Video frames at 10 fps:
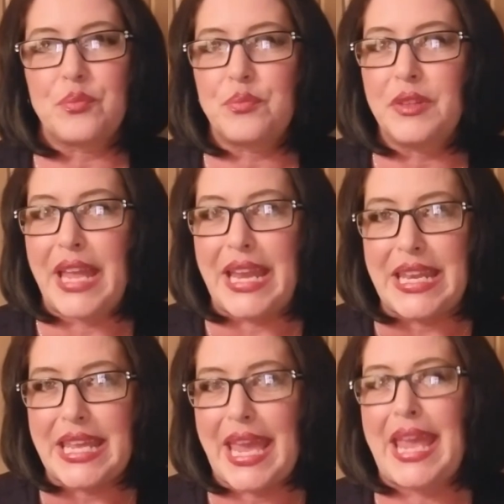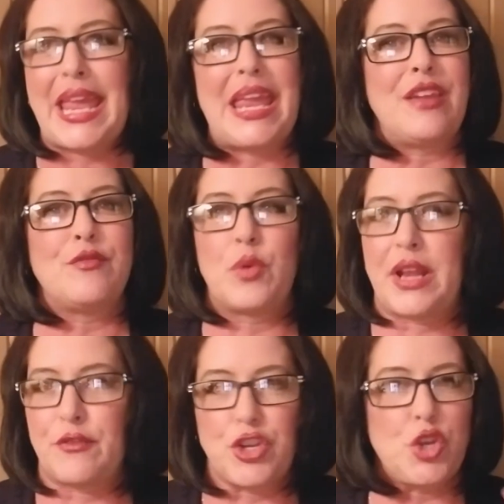lady cave,
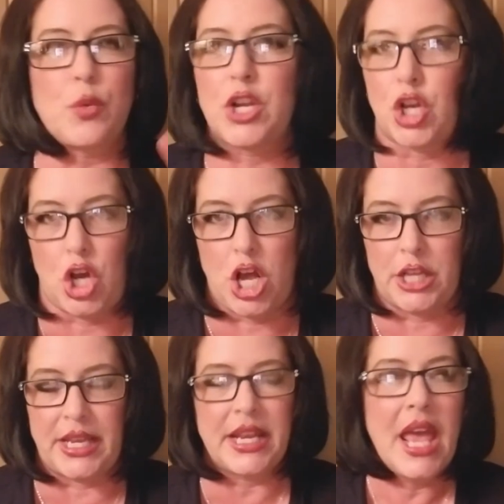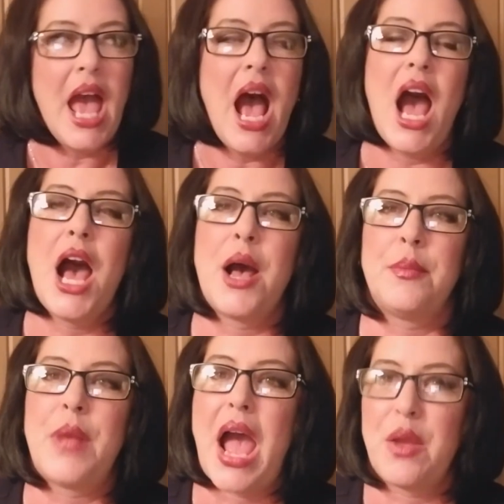whatever you want to call it.
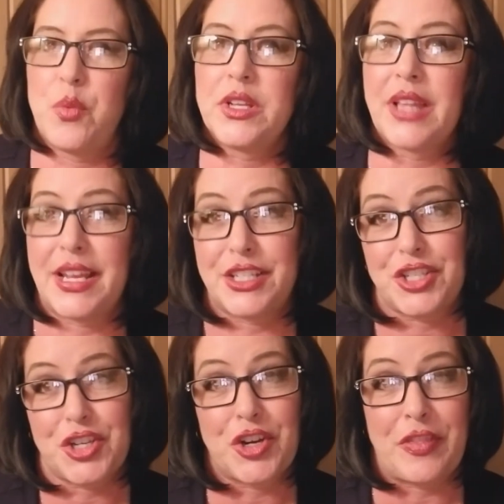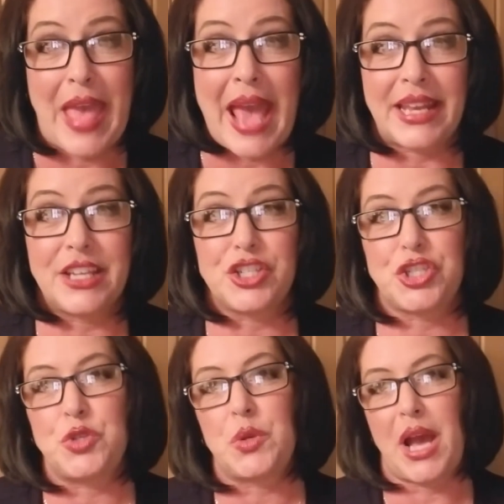I would like to turn that
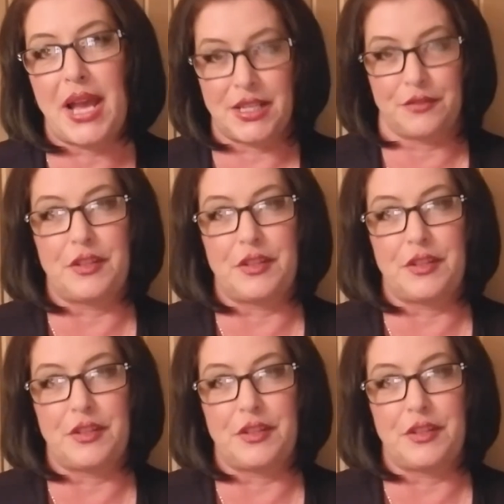into kind of